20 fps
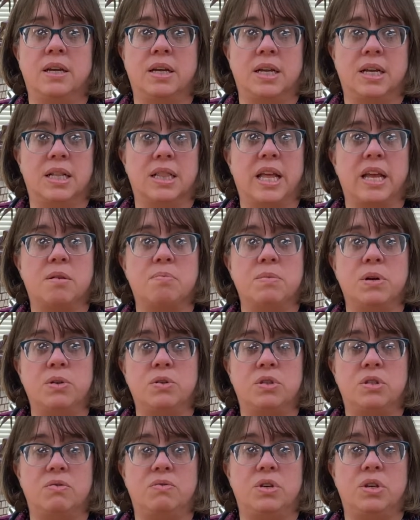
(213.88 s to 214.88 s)
Like
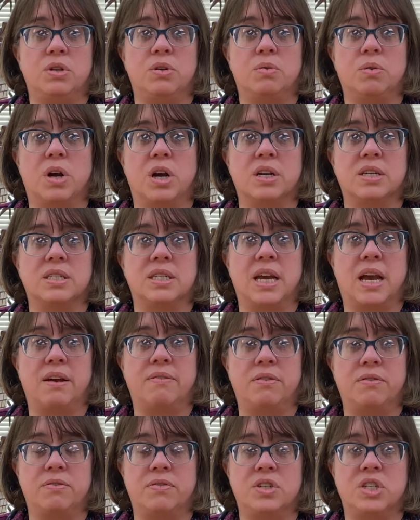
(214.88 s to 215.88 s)
most of you, our staff
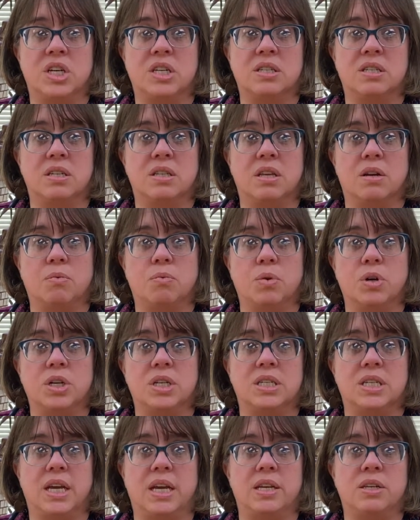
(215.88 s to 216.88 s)
have adjusted their workday